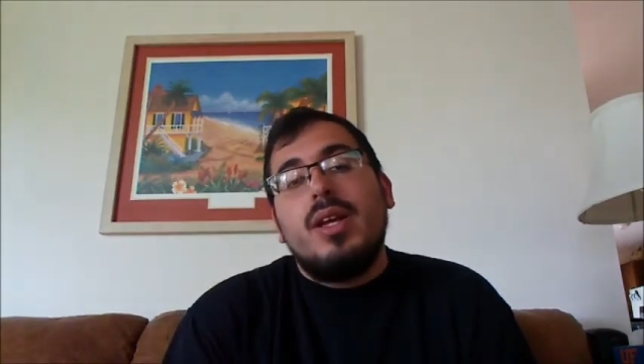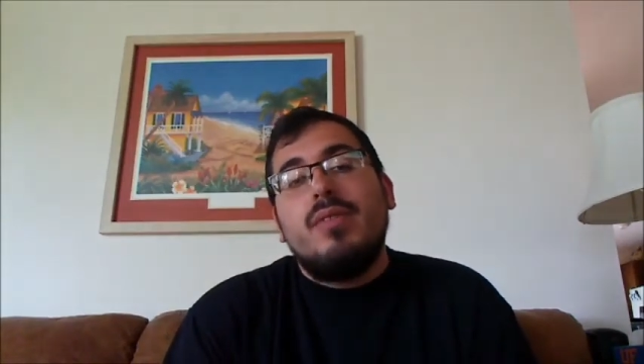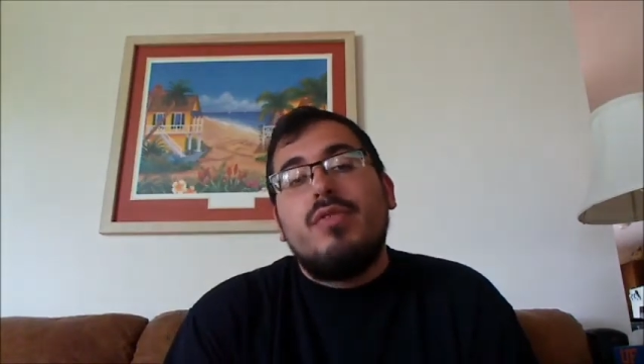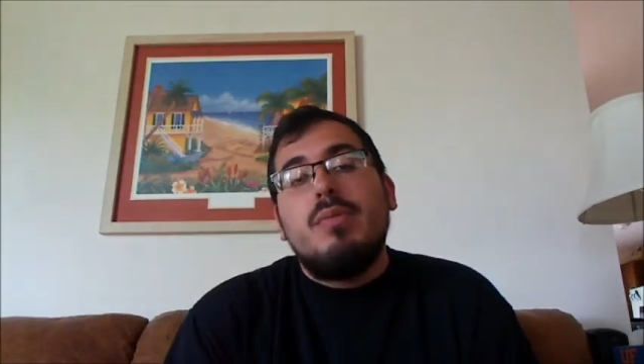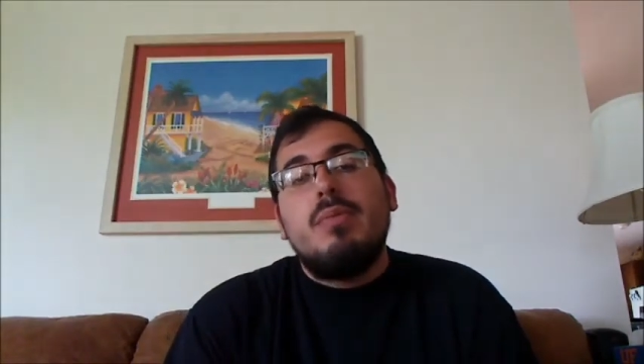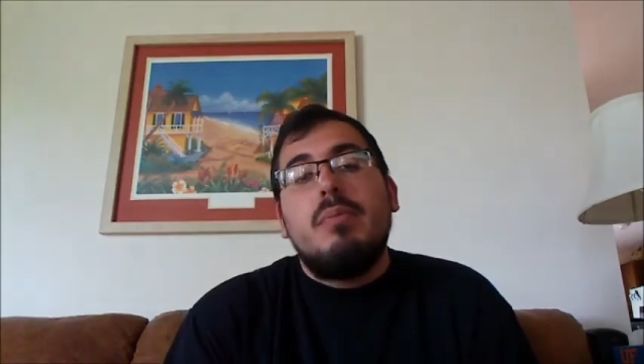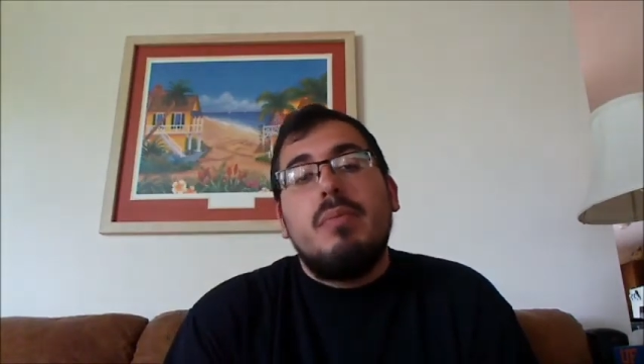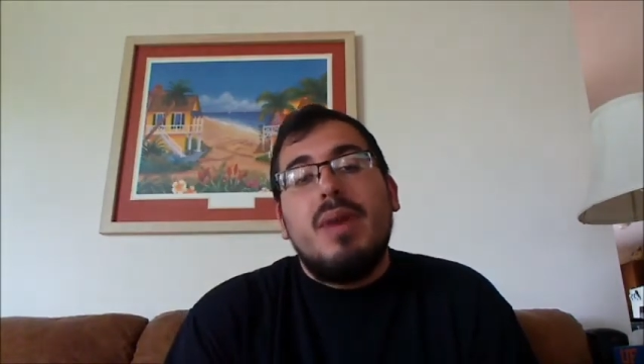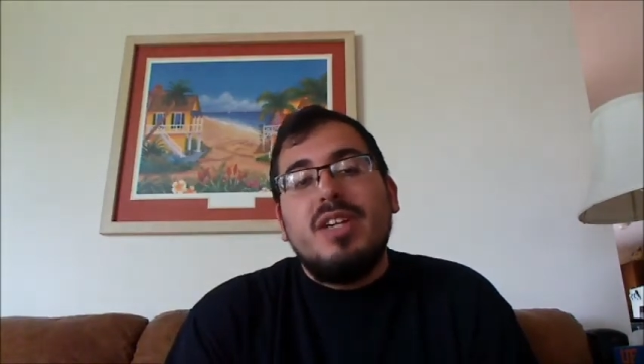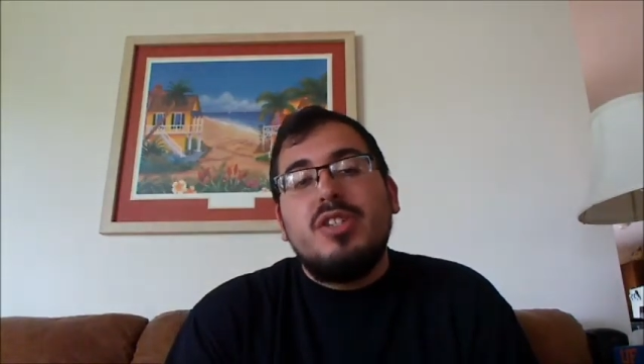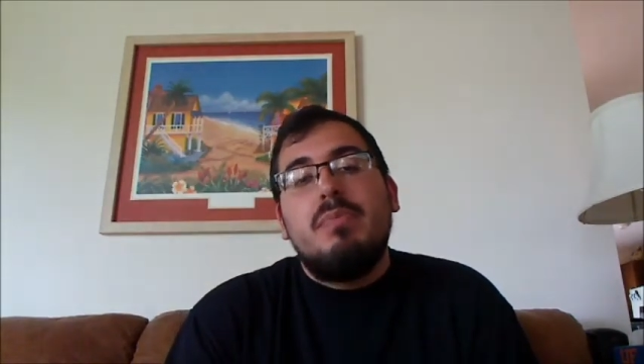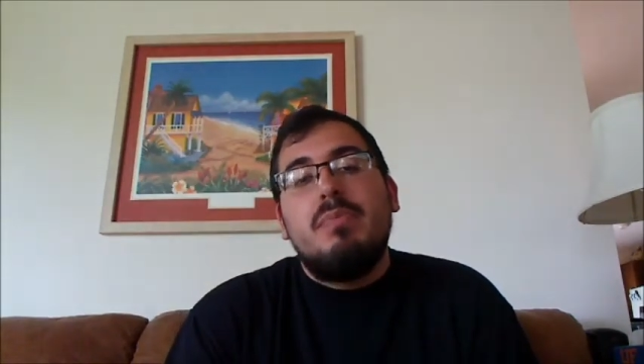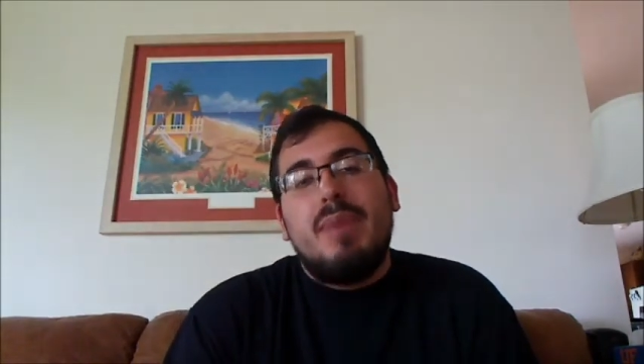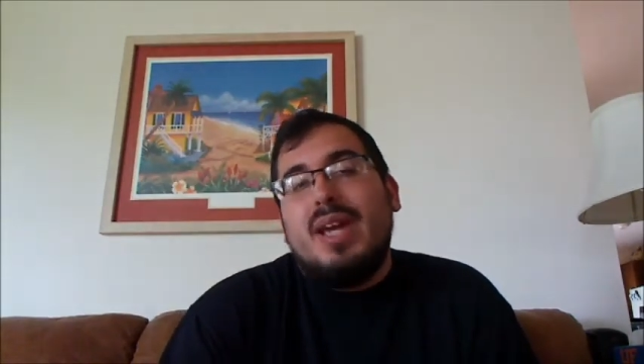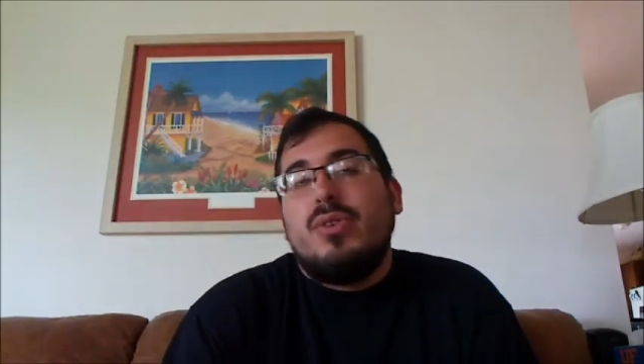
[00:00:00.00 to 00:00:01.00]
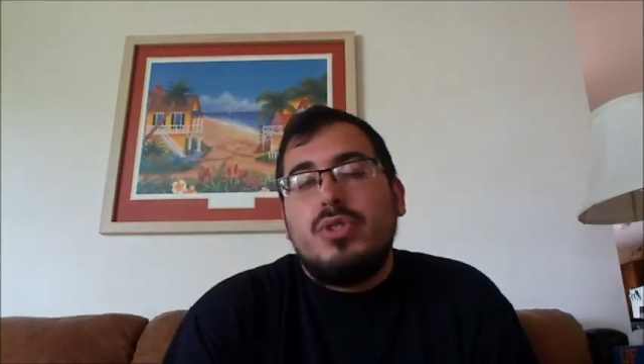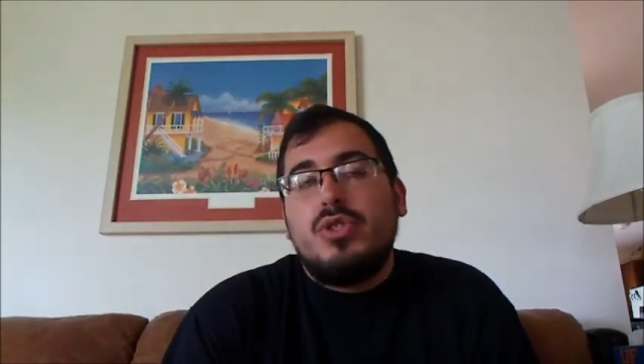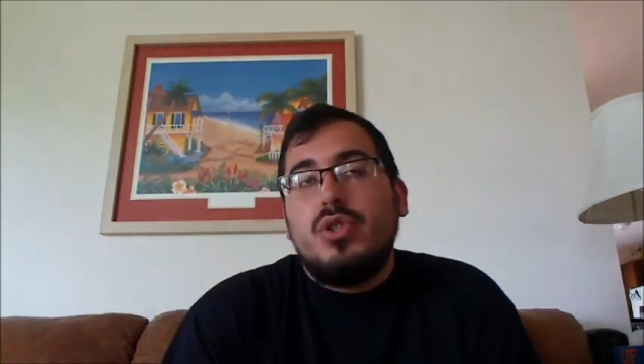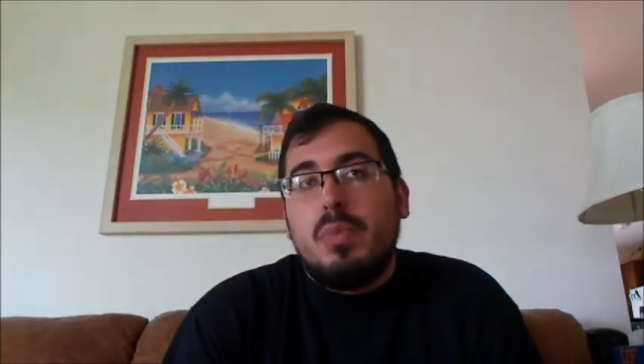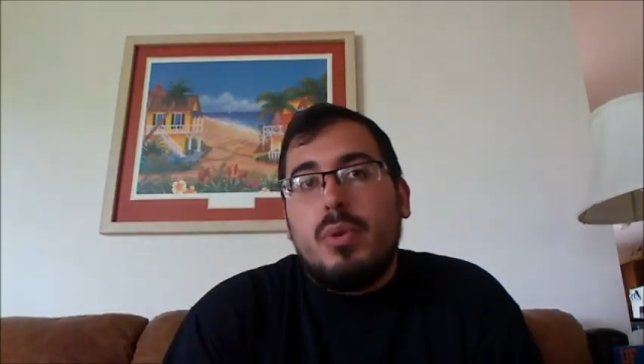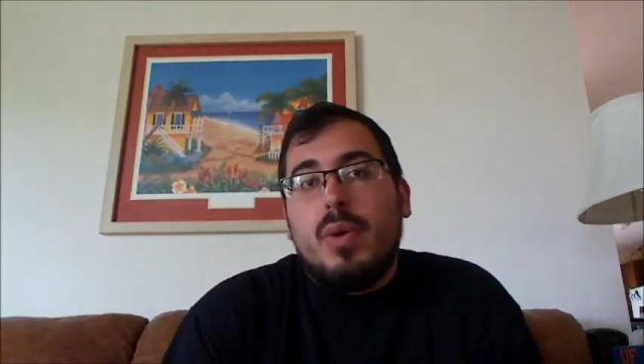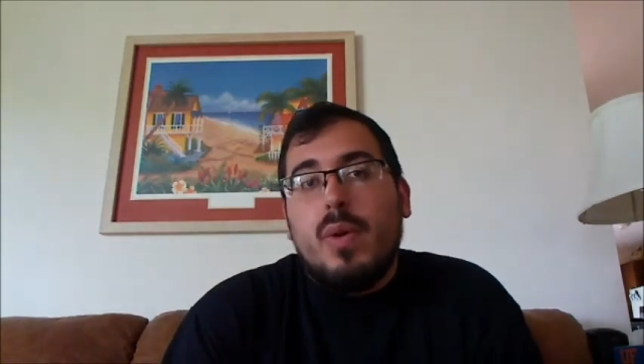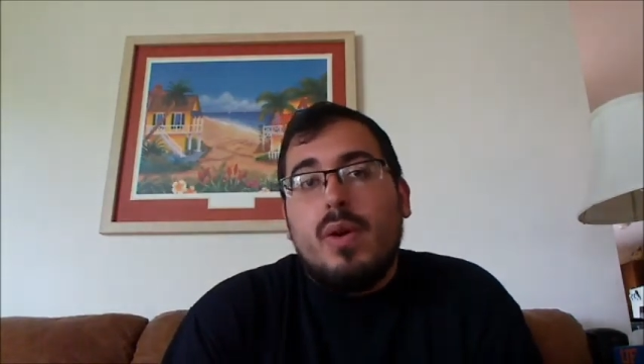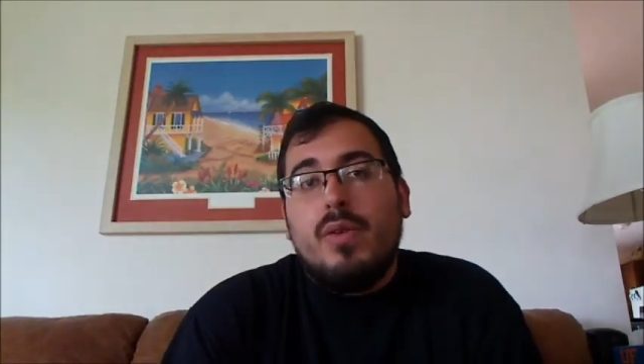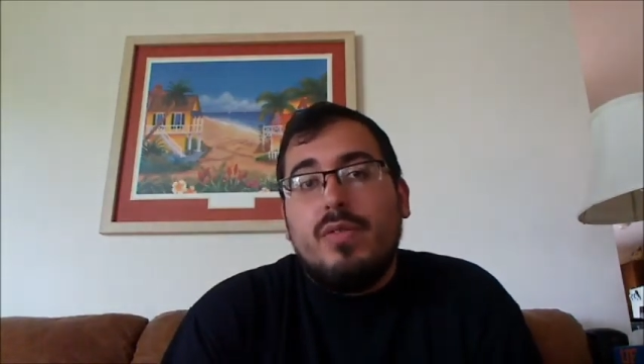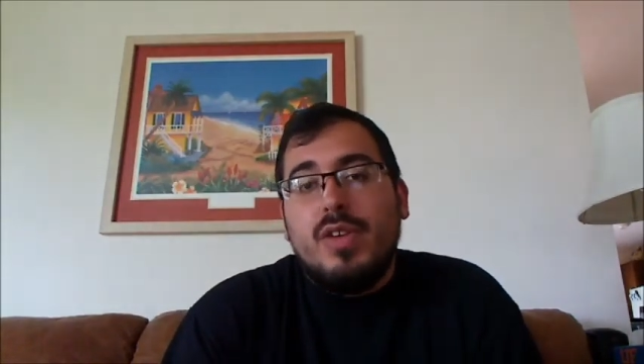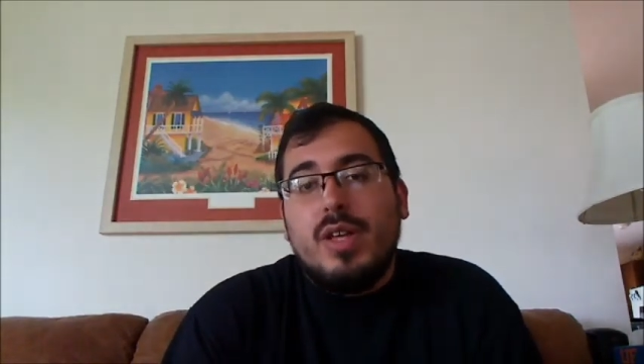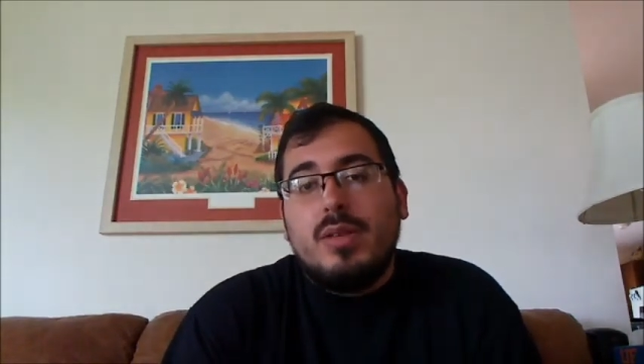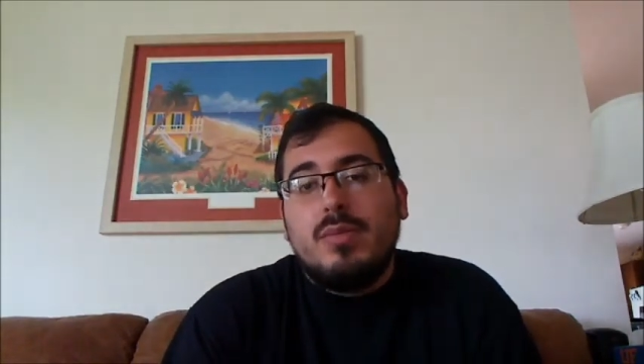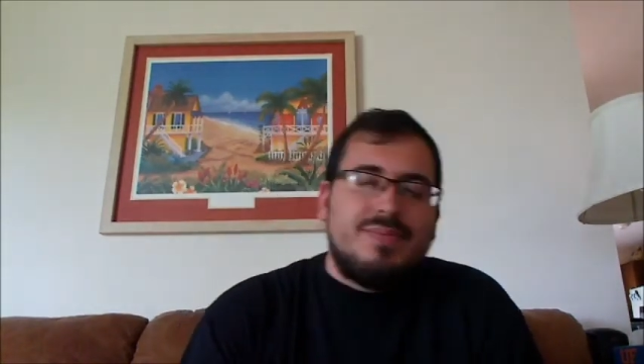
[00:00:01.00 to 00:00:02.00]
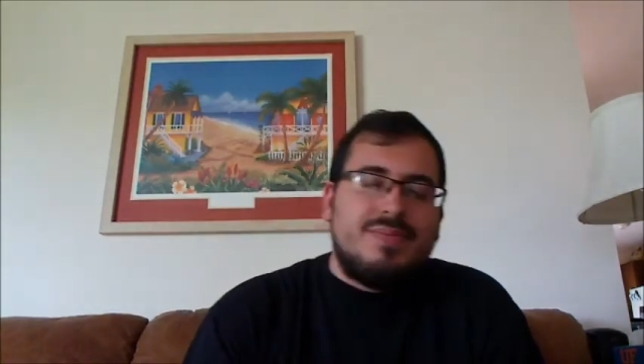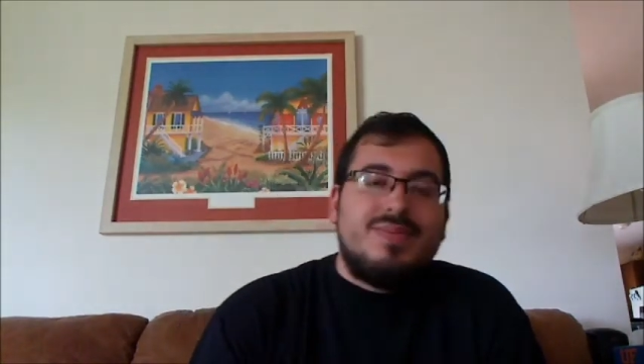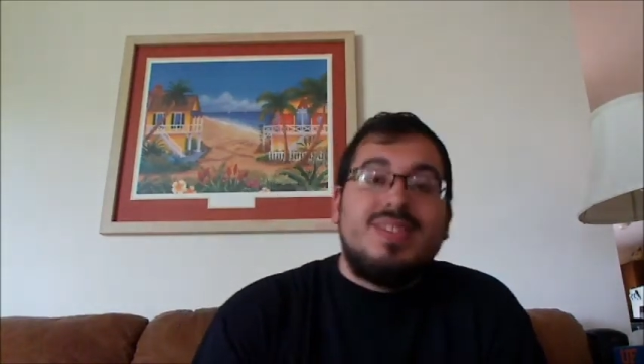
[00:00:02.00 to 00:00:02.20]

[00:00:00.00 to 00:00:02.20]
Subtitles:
in from a much better superhero film.